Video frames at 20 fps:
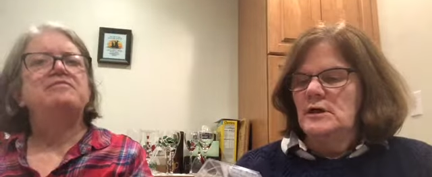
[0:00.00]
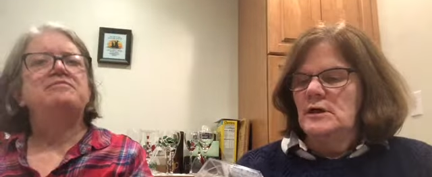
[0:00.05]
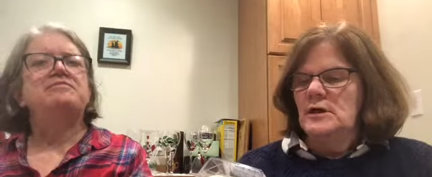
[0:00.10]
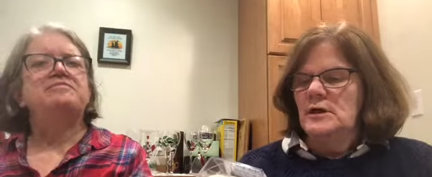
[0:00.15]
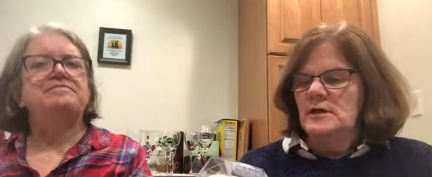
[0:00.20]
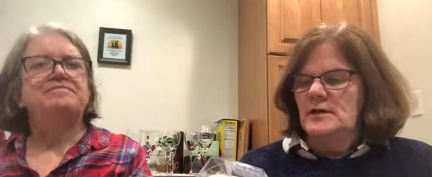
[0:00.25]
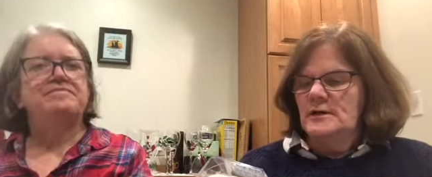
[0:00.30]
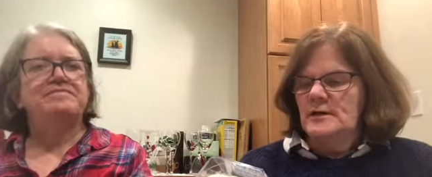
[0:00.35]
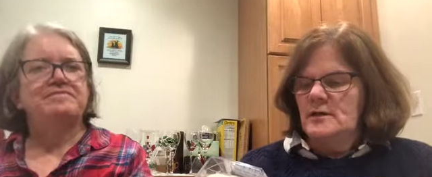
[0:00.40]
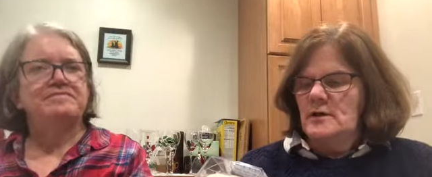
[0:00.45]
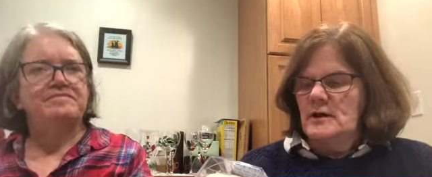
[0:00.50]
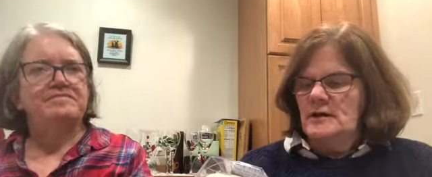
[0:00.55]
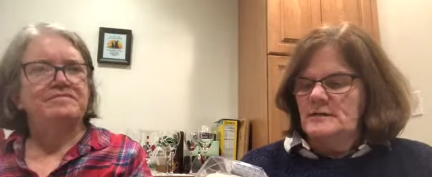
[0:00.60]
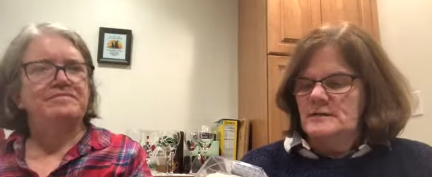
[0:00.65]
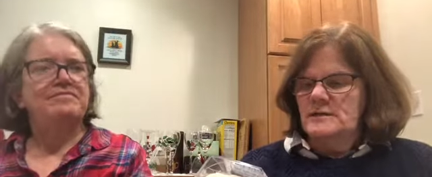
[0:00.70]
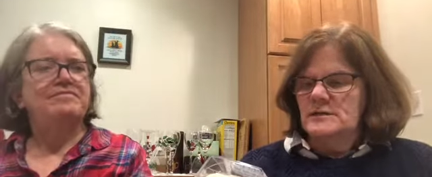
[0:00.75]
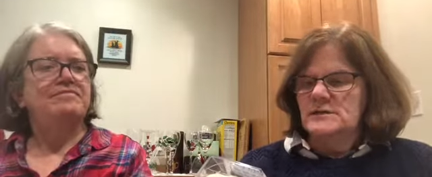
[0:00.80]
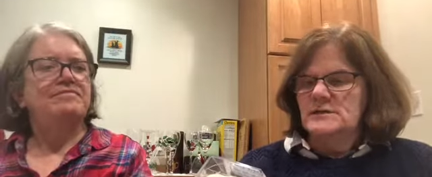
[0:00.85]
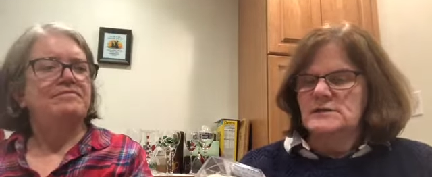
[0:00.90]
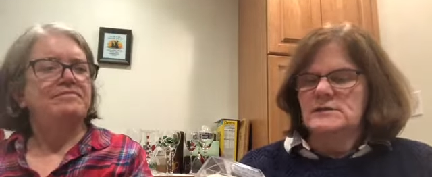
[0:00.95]
Speaker 1: Uh, I got
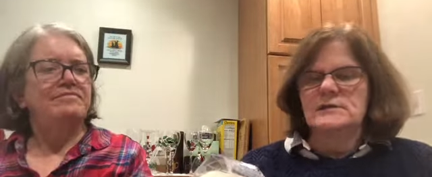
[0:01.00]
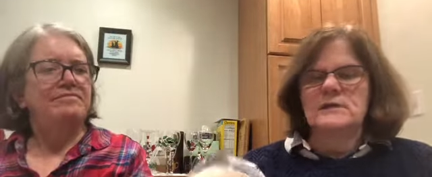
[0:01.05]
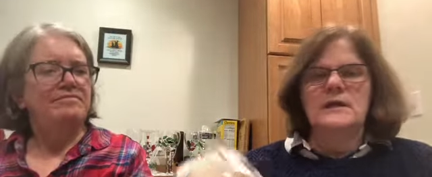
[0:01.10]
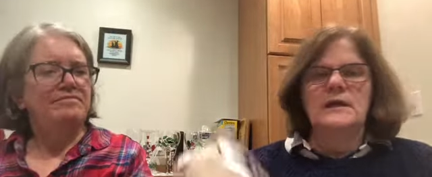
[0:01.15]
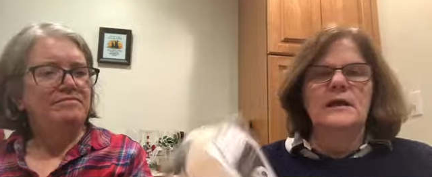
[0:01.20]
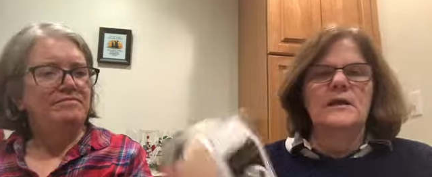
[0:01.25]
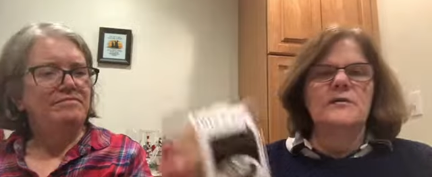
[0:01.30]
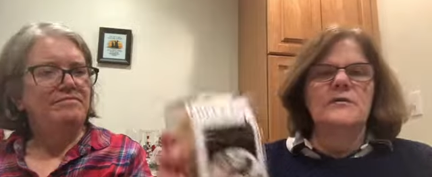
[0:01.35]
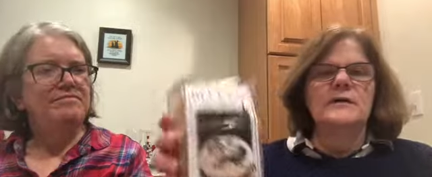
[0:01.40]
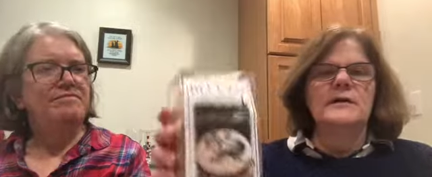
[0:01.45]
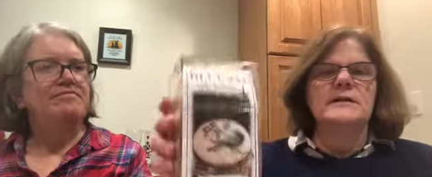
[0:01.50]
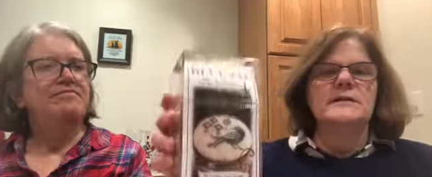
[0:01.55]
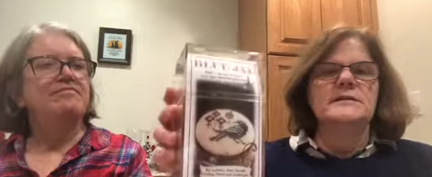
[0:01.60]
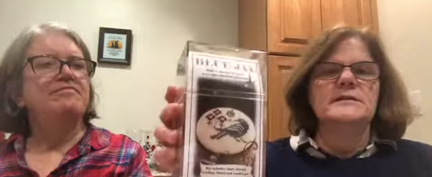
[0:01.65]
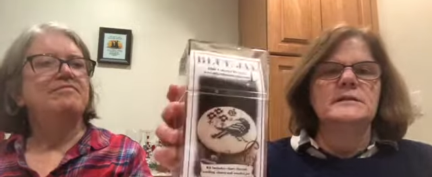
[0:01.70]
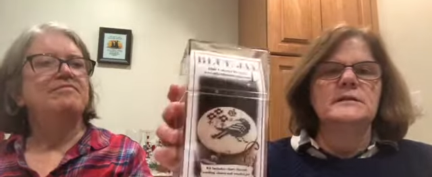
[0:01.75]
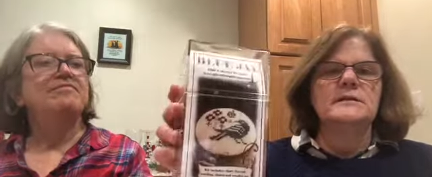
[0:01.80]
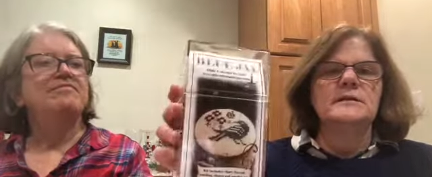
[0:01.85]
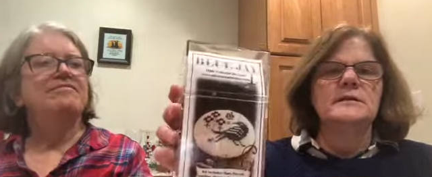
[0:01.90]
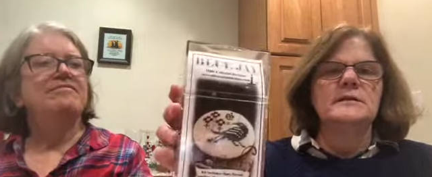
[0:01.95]
this there, and
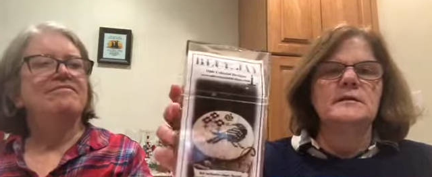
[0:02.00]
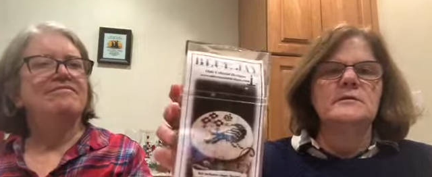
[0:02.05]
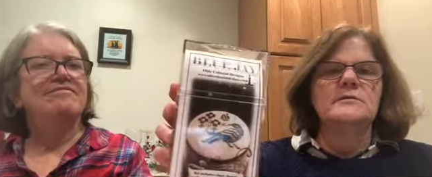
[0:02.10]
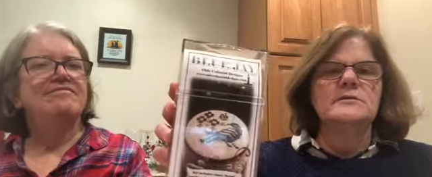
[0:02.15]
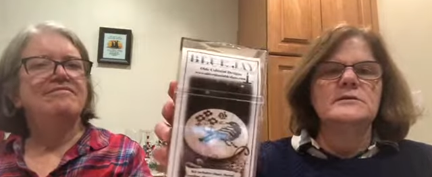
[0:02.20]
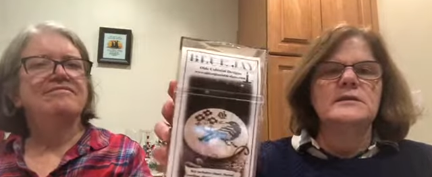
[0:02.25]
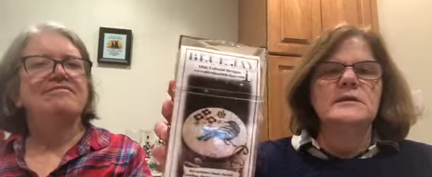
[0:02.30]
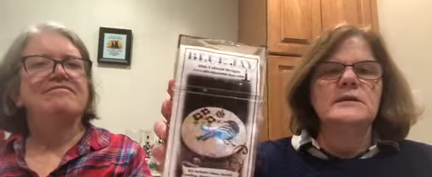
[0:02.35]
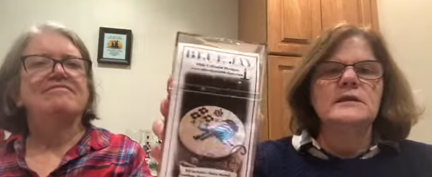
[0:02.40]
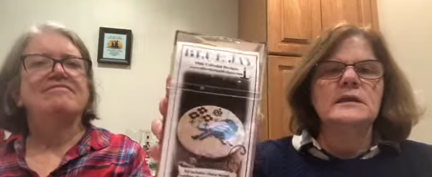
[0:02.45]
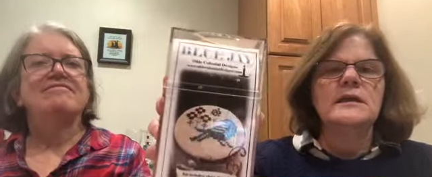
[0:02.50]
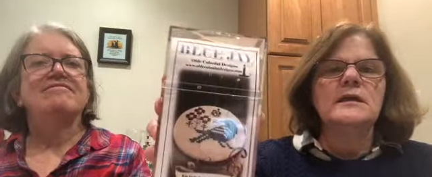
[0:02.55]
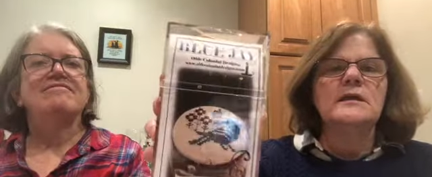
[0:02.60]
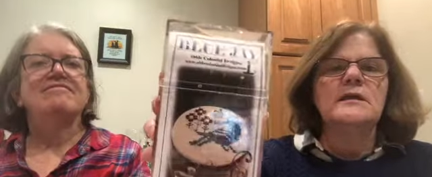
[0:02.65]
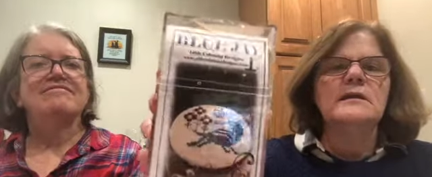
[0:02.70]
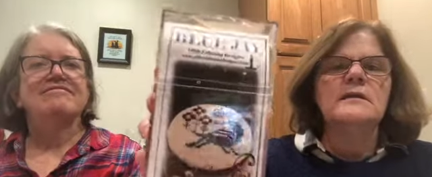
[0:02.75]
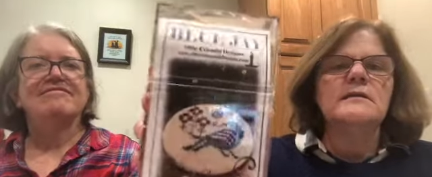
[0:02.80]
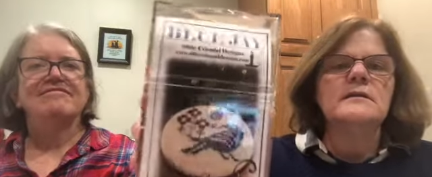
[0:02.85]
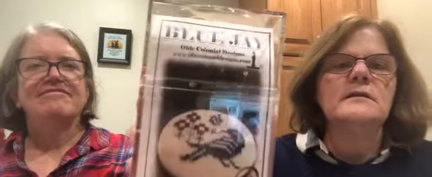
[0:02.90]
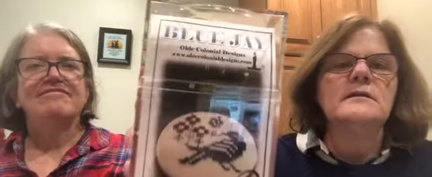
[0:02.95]
it's a it was a
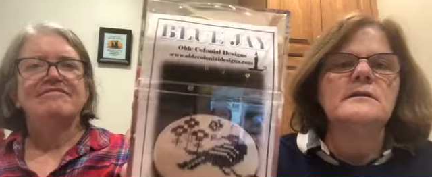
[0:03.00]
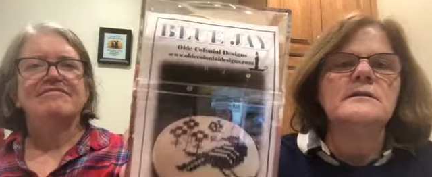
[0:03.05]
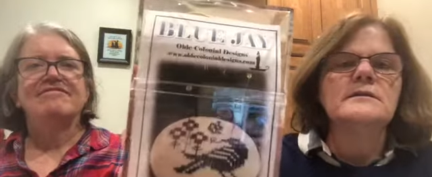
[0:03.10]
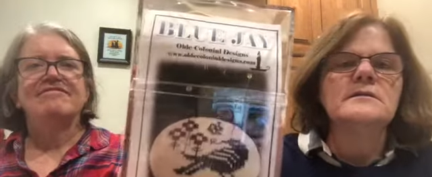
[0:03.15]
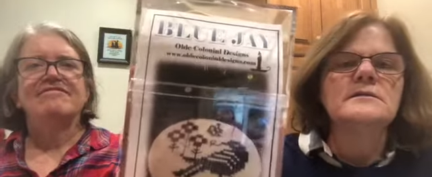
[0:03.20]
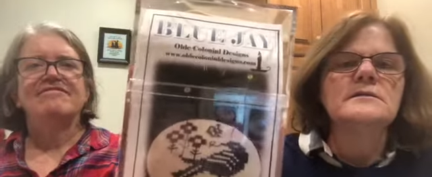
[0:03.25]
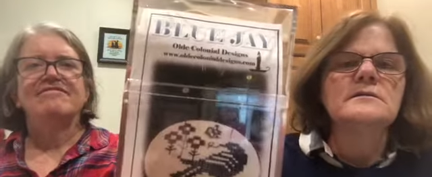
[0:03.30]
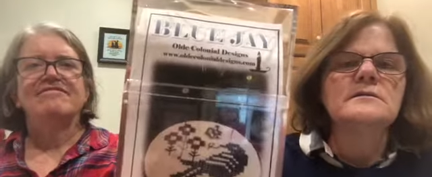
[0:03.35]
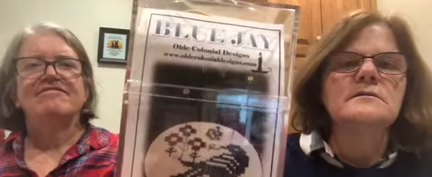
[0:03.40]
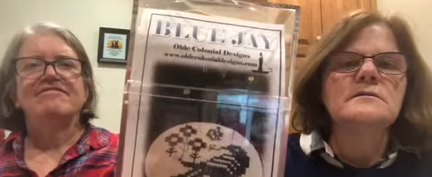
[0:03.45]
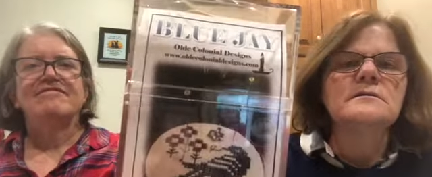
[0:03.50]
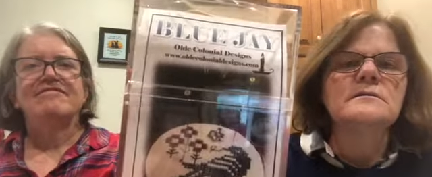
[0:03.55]
kit, and it's